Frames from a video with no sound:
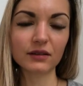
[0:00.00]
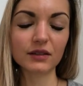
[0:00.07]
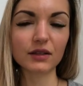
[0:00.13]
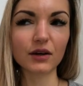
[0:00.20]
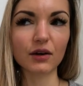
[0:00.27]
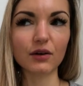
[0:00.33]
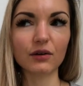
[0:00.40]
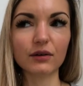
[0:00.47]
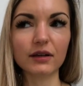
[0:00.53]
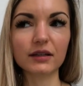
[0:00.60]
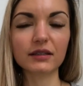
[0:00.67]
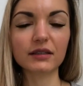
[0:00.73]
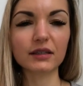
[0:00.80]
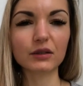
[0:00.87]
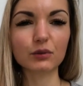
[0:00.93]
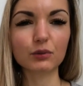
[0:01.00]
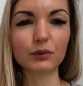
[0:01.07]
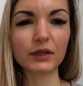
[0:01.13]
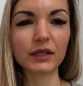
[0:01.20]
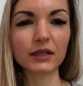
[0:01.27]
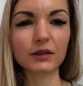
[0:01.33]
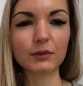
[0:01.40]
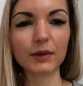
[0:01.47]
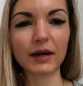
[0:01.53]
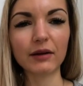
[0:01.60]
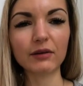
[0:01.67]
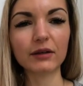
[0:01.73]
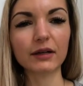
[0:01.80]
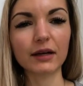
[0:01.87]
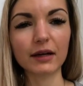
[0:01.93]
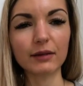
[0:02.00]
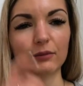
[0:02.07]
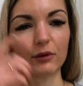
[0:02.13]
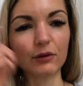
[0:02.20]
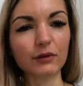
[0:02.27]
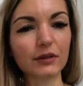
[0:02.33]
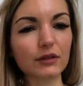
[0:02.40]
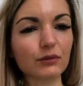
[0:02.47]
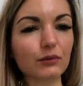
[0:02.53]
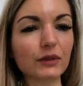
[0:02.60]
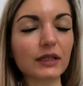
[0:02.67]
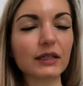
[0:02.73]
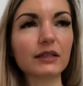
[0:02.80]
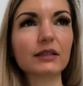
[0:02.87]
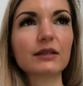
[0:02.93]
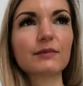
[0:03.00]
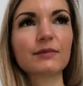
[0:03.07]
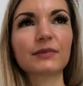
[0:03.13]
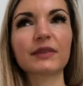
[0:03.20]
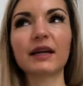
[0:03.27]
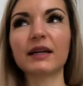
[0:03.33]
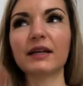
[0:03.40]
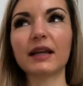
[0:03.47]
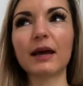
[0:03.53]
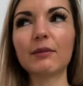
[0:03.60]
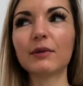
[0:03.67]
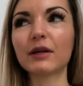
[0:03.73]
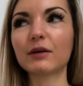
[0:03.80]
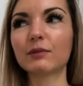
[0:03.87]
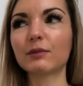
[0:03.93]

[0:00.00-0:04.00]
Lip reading: So it's this weird paradigm or this weird dynamic